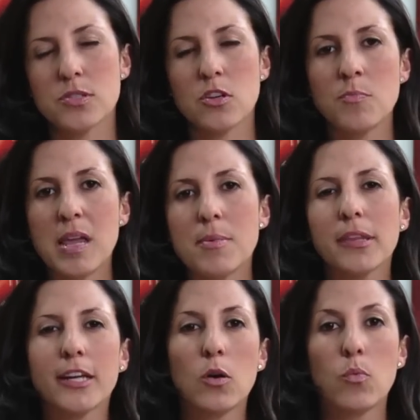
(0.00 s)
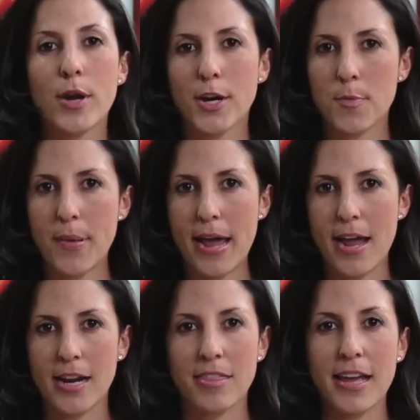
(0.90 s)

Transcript: So maybe like a wicker bag,